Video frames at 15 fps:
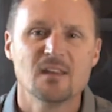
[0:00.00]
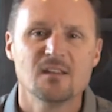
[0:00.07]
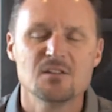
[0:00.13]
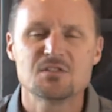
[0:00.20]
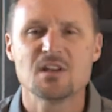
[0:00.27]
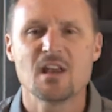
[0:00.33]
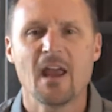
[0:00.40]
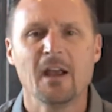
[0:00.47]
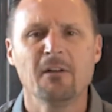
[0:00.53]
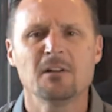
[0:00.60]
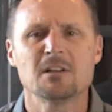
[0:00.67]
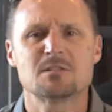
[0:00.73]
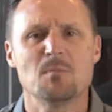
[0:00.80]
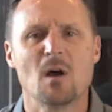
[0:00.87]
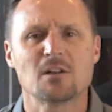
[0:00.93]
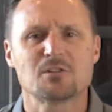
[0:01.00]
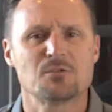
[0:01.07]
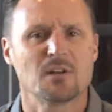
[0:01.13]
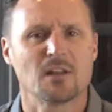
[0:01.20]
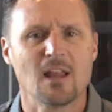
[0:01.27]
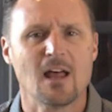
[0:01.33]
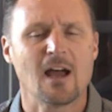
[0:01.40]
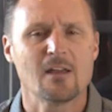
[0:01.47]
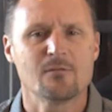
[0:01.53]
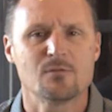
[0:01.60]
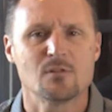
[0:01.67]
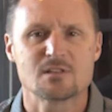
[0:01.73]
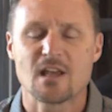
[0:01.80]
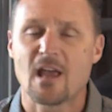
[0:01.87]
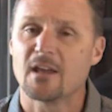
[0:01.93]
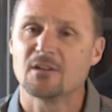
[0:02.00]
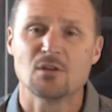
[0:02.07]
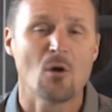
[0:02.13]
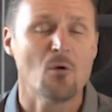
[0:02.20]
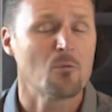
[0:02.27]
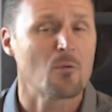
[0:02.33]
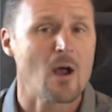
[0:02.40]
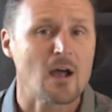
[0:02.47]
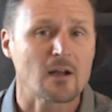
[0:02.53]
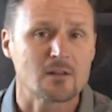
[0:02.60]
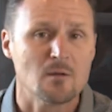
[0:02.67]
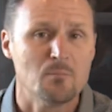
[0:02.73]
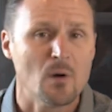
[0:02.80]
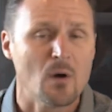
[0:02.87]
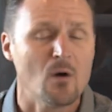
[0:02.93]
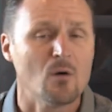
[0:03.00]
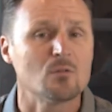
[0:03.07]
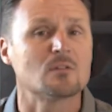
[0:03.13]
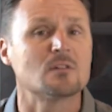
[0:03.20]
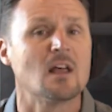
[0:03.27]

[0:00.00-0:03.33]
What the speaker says: You see, Herod's mantra in life was, hey, don't rock the boat,